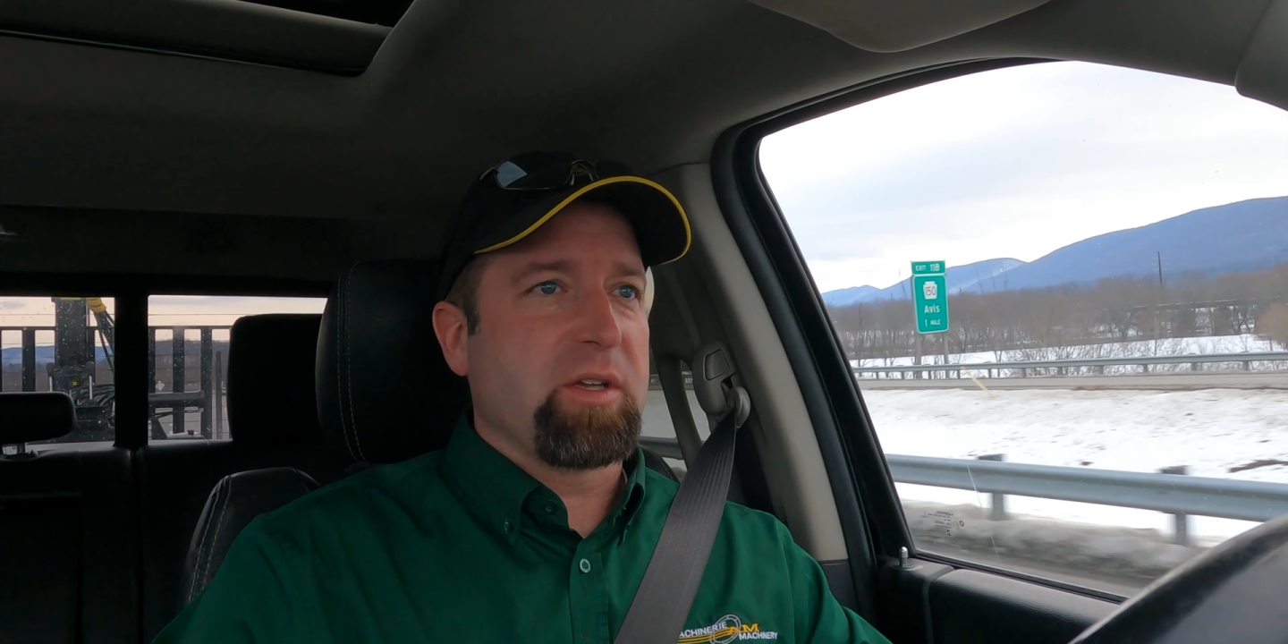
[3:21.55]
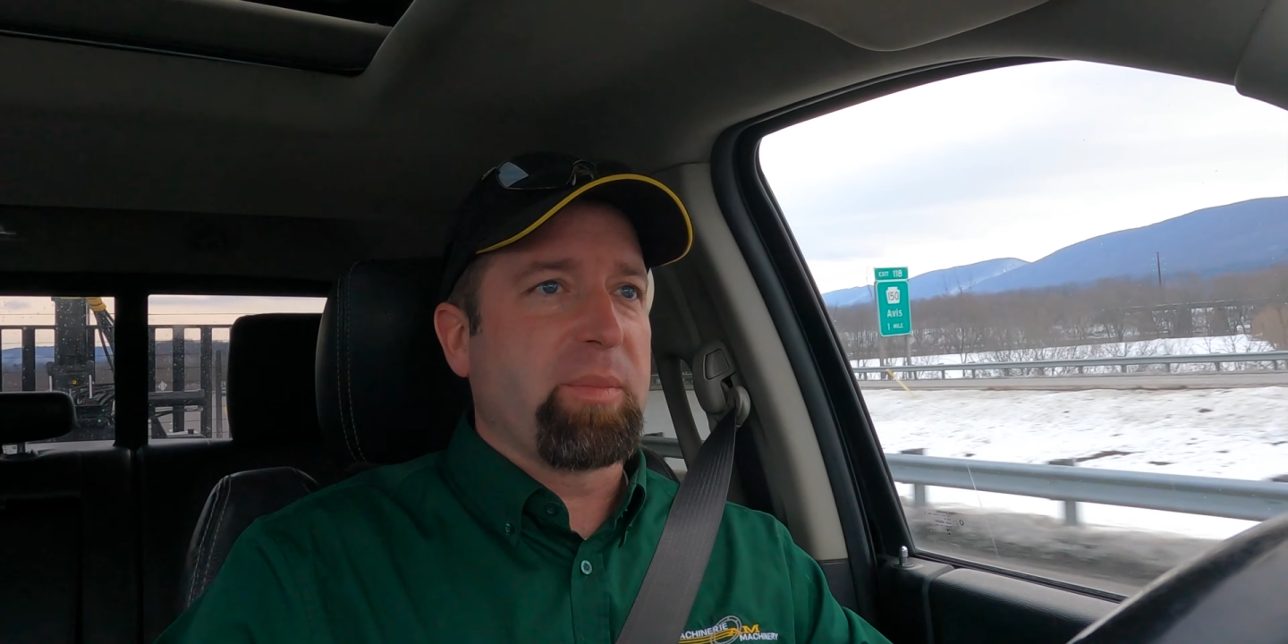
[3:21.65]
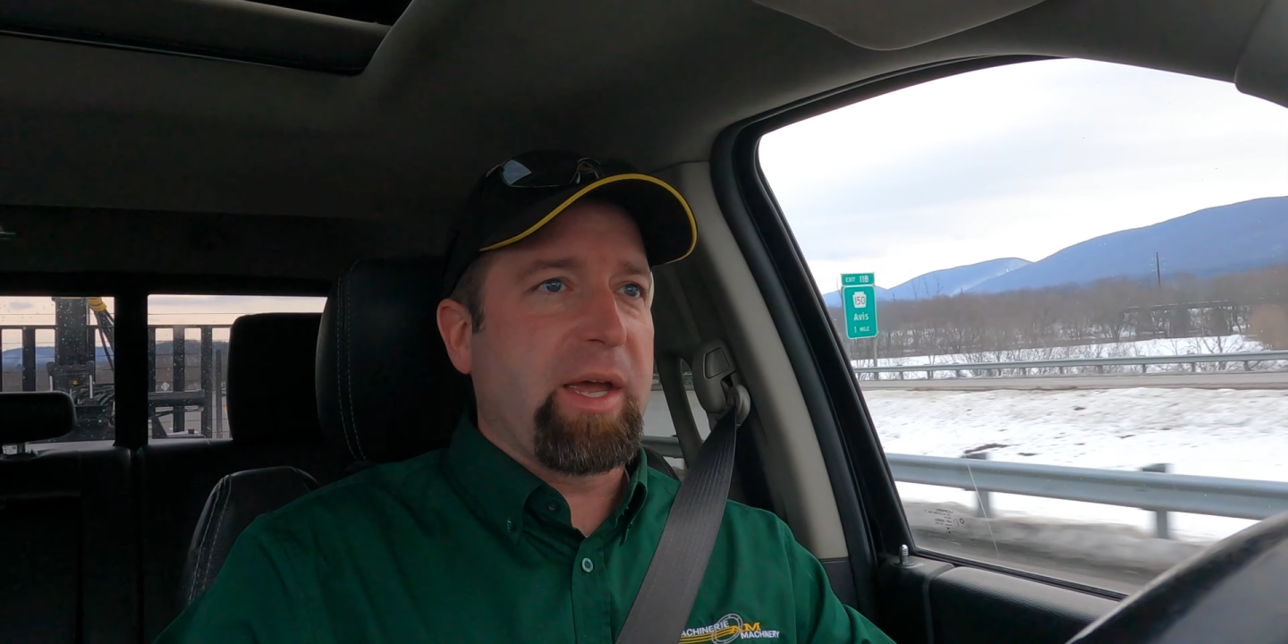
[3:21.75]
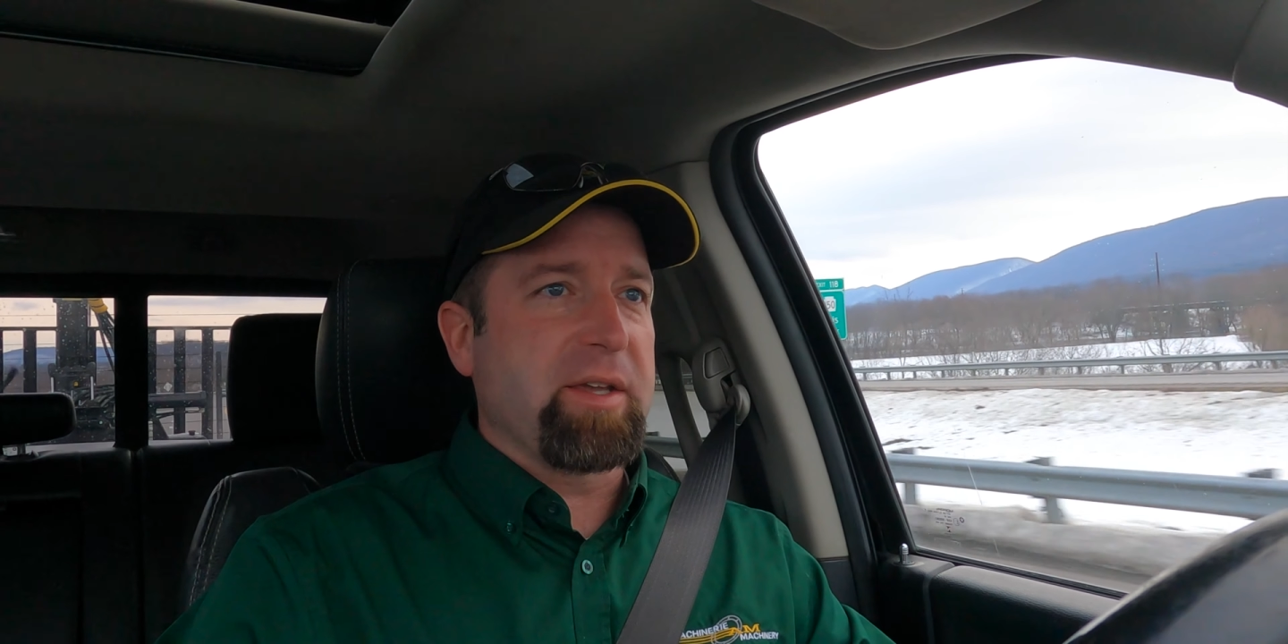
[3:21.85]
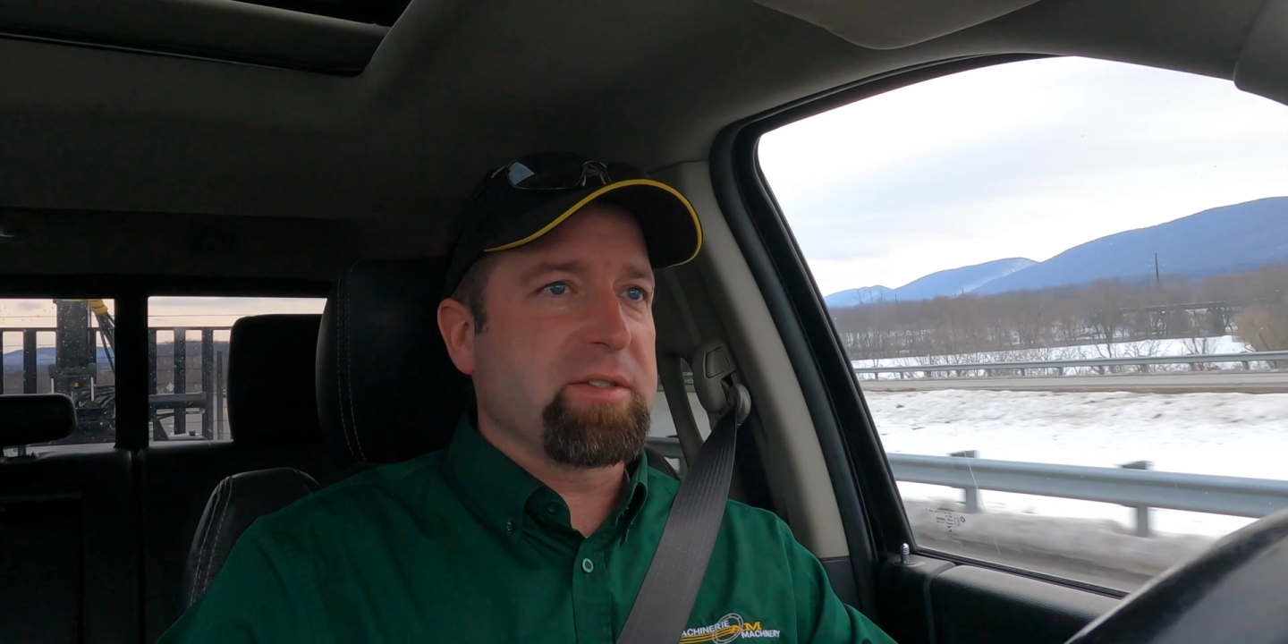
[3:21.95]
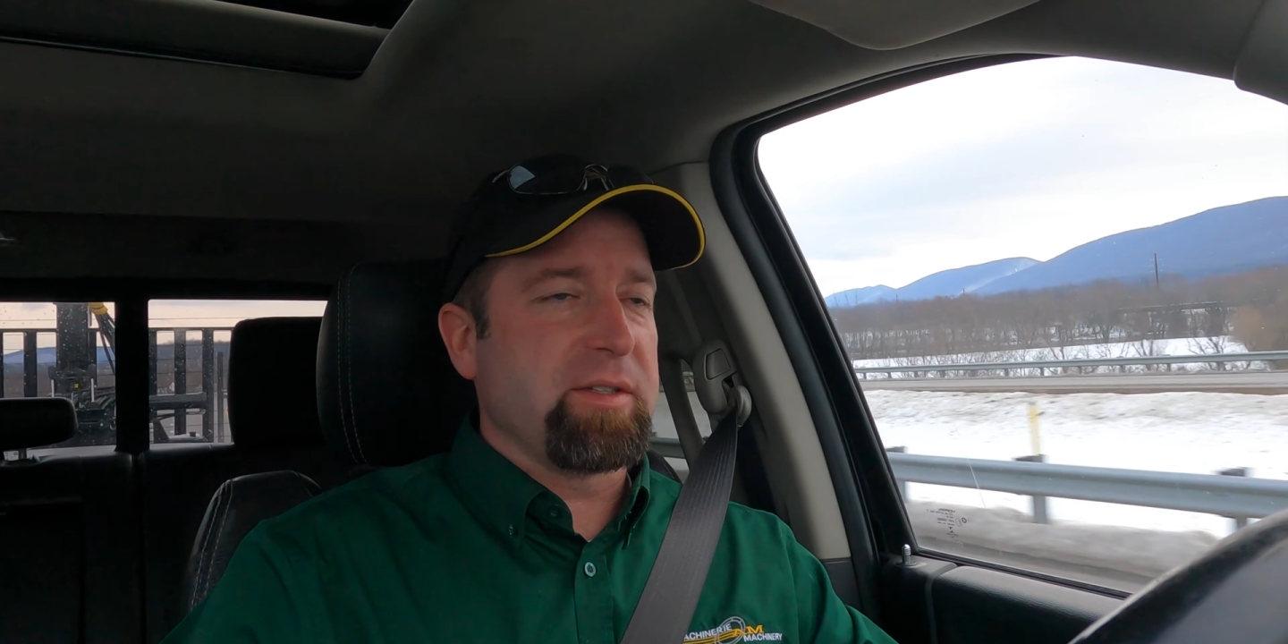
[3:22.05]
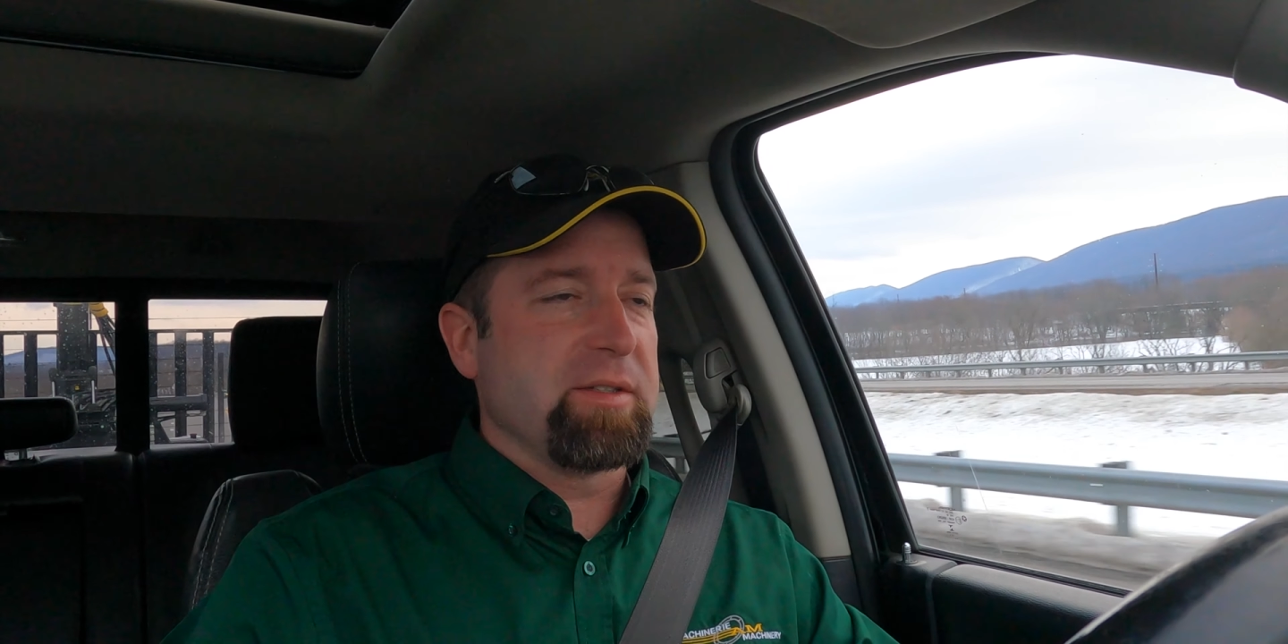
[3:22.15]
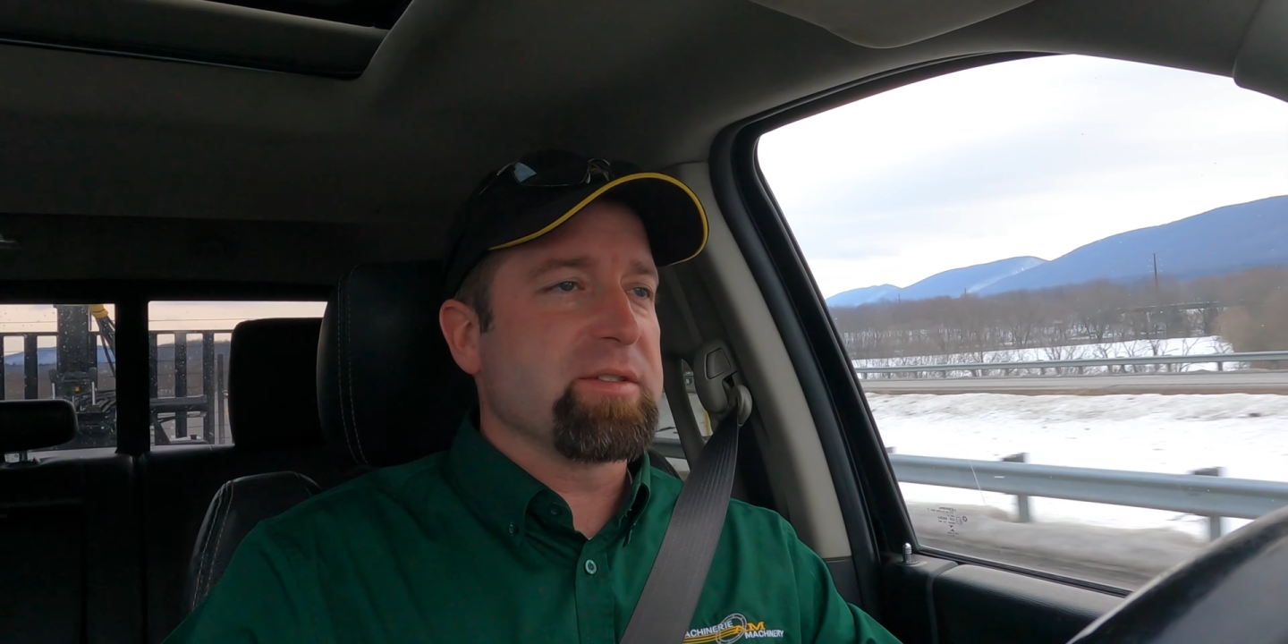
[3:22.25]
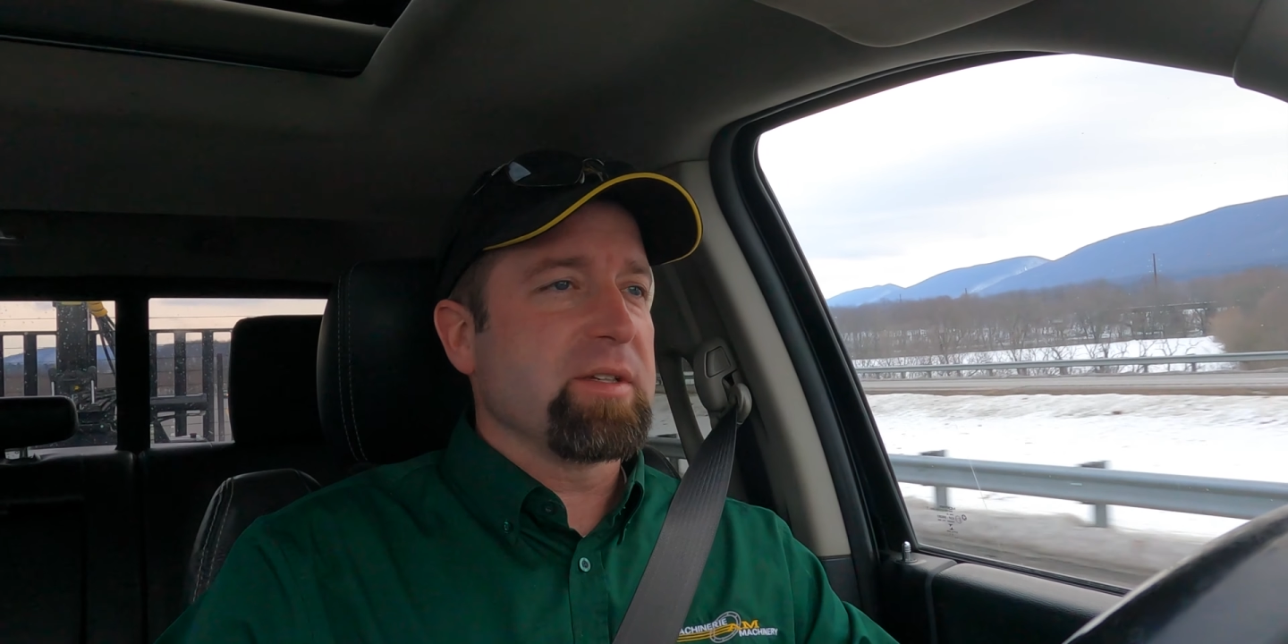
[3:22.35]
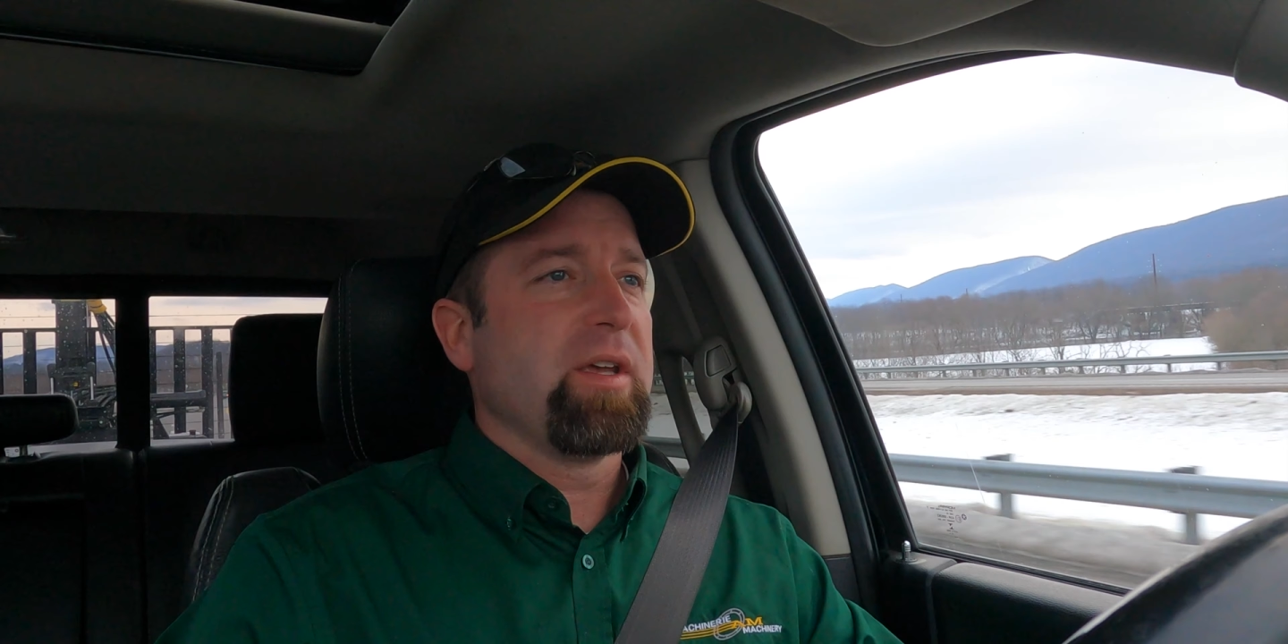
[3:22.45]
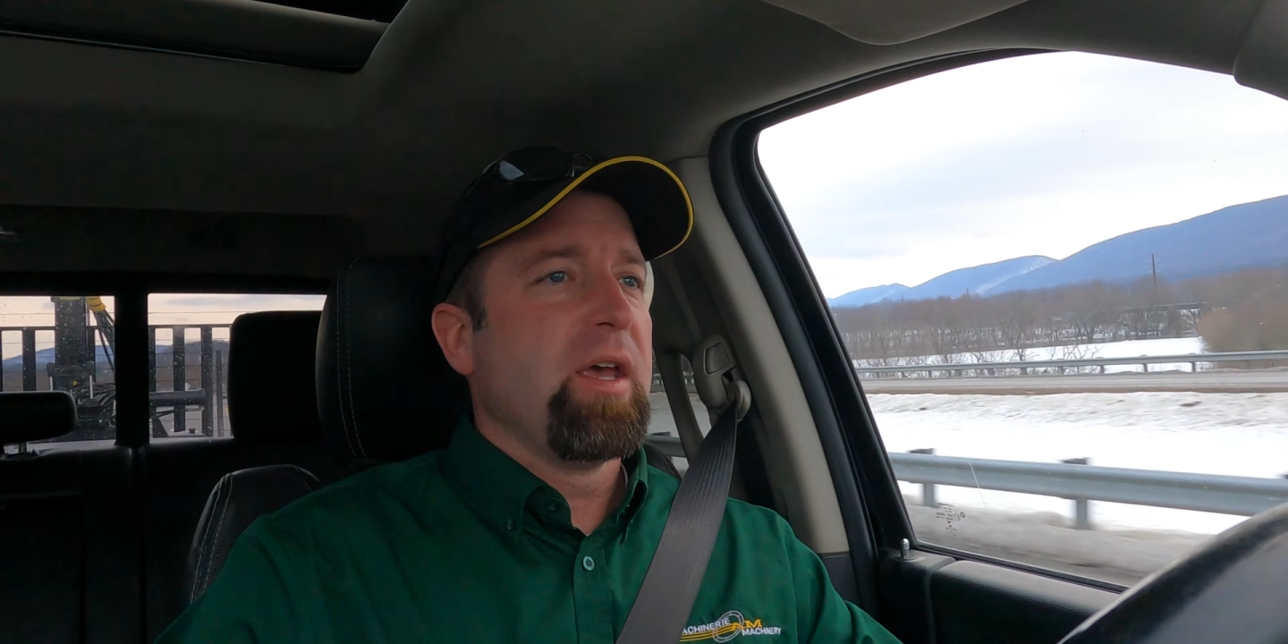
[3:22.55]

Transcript: capacities?